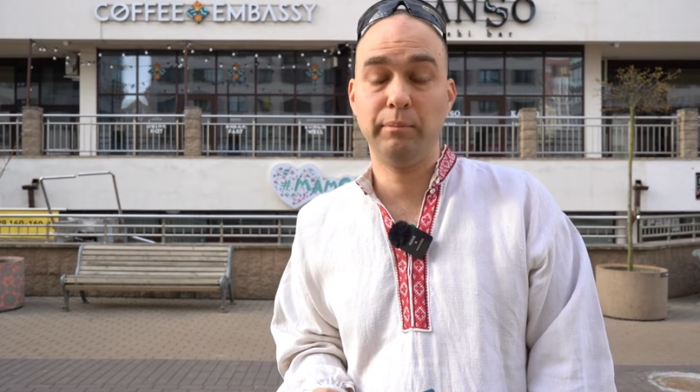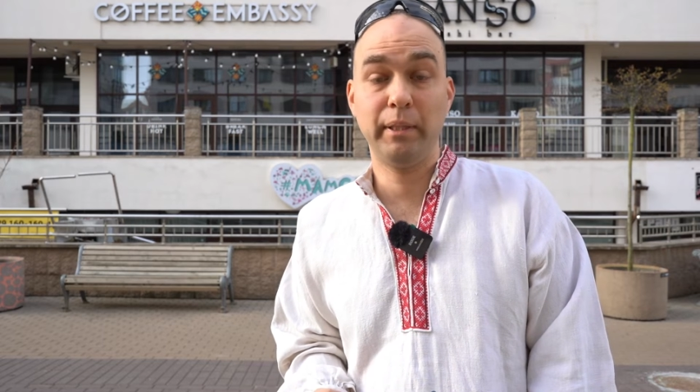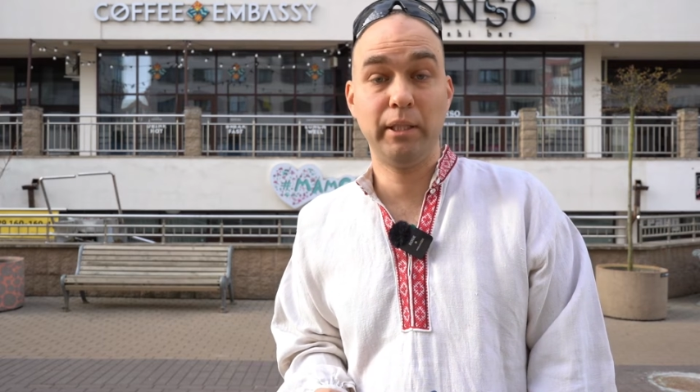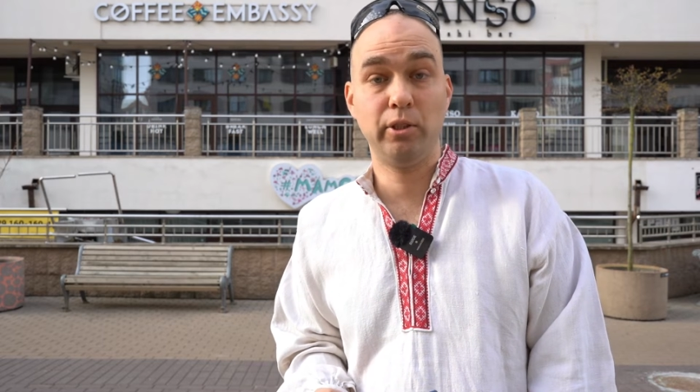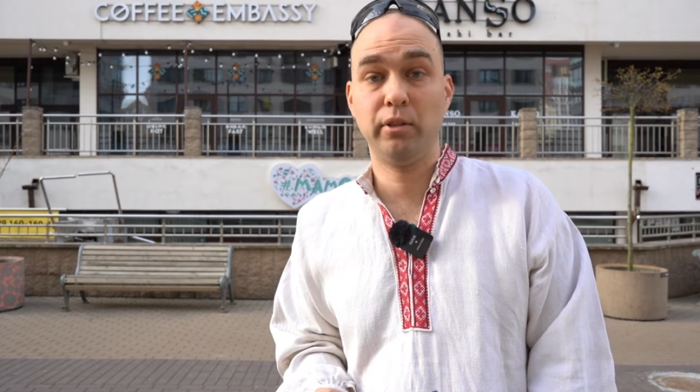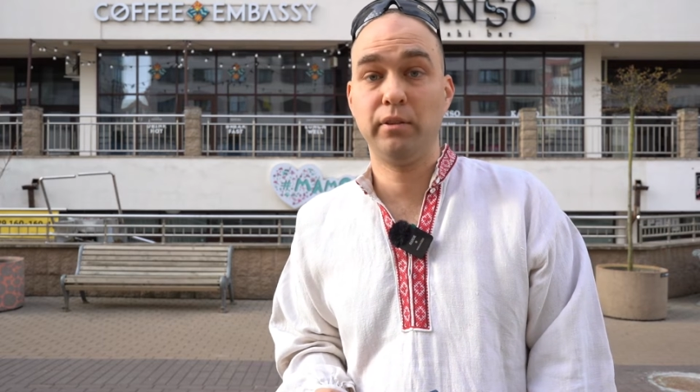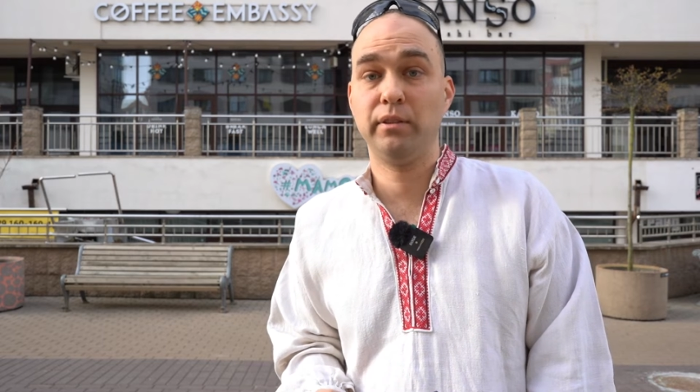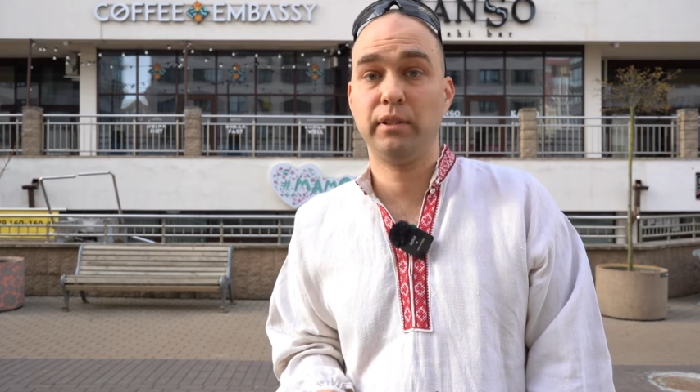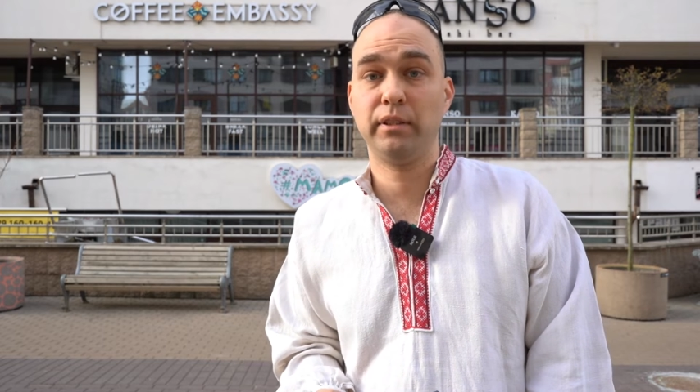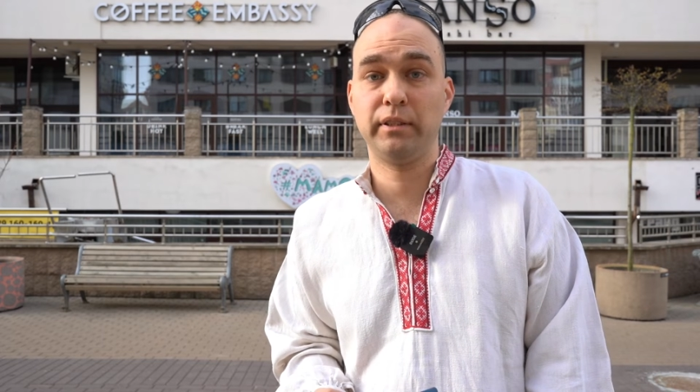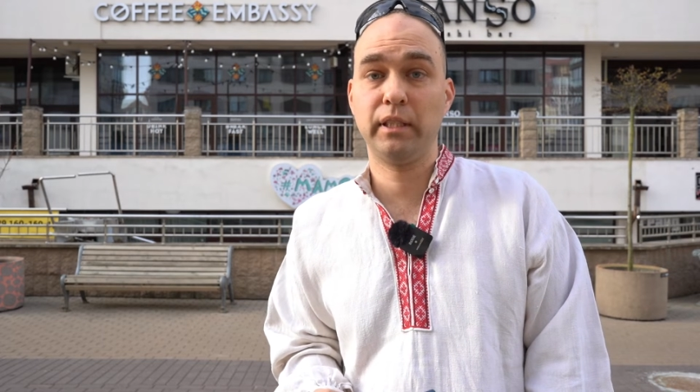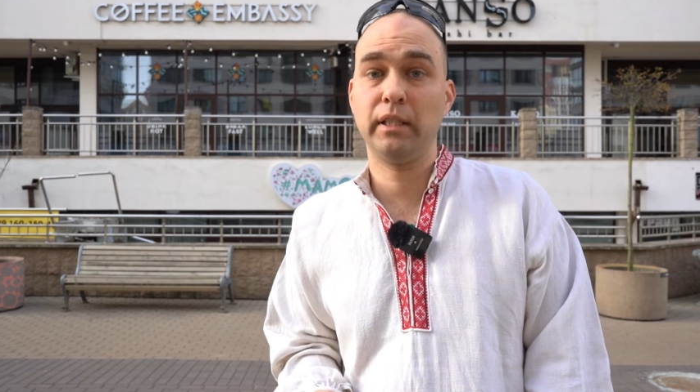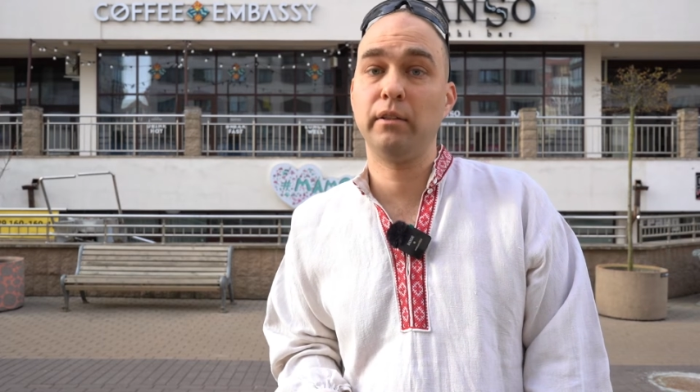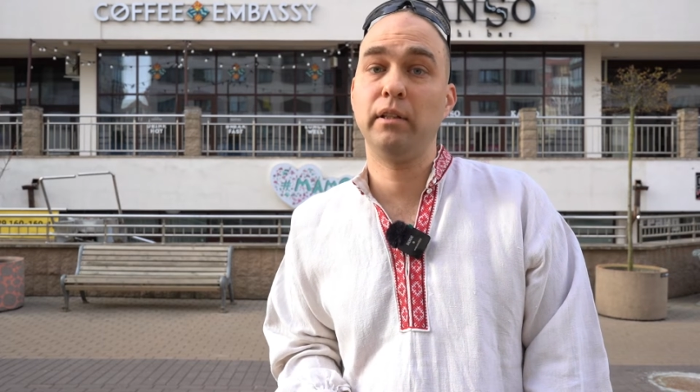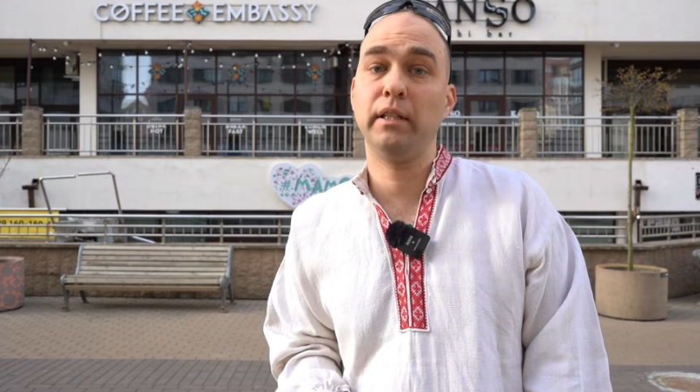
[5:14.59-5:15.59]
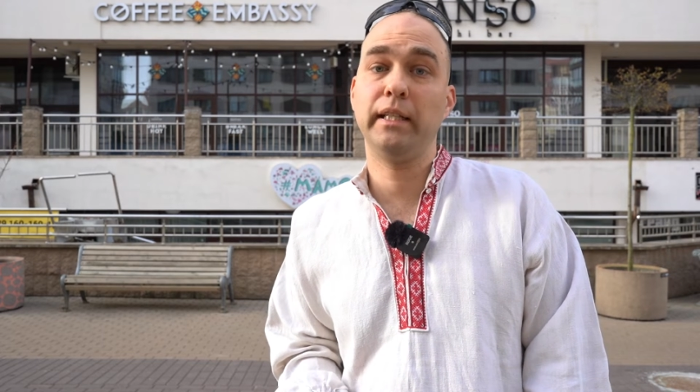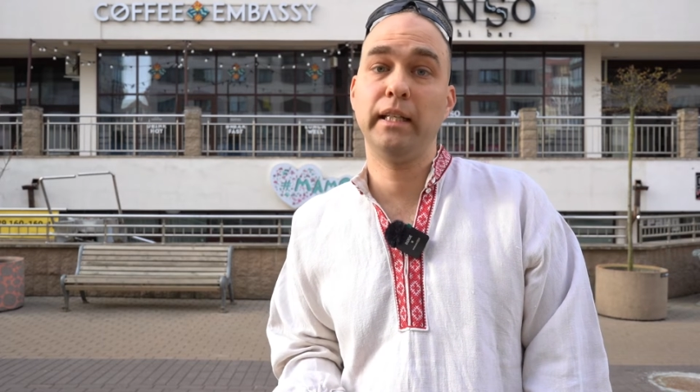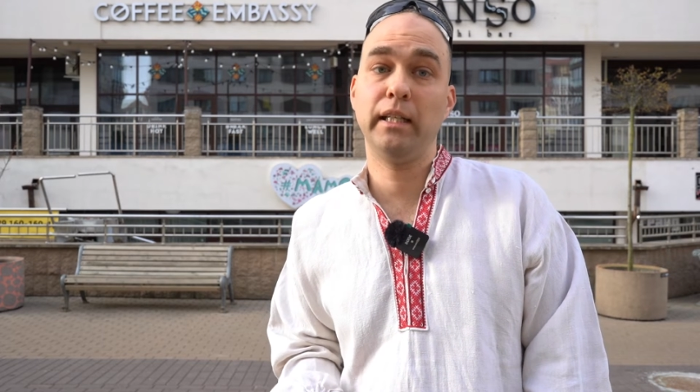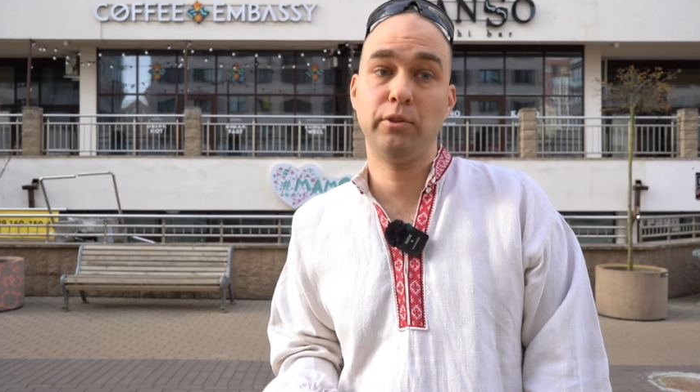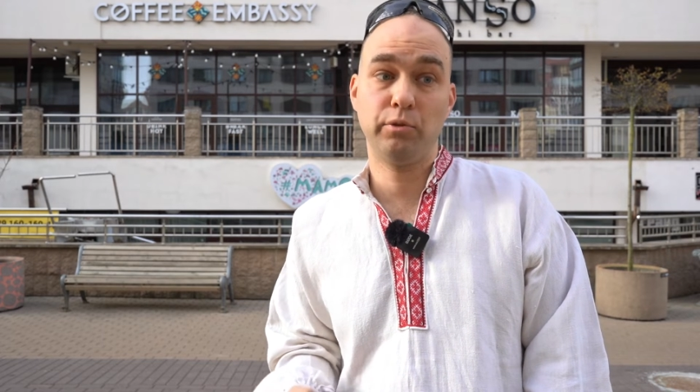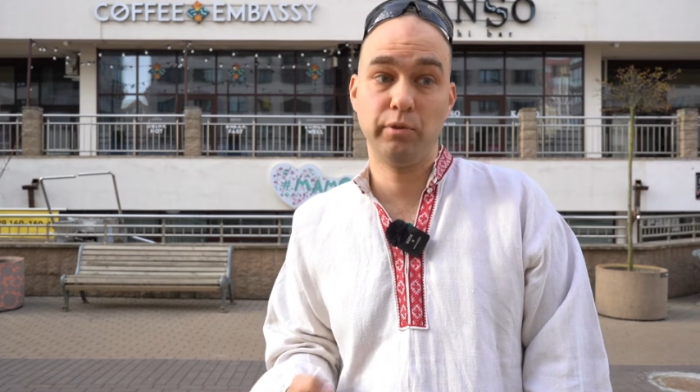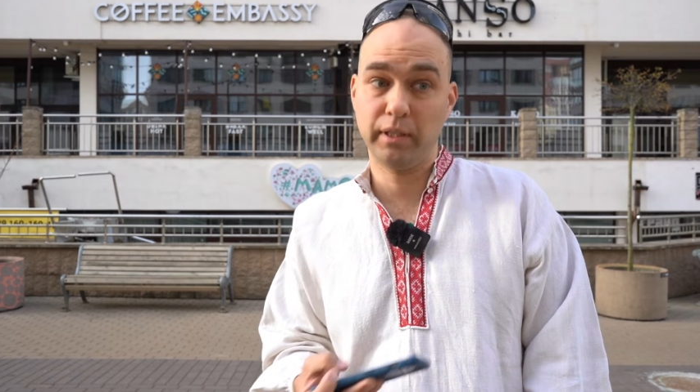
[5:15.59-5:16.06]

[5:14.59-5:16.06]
may not necessarily get you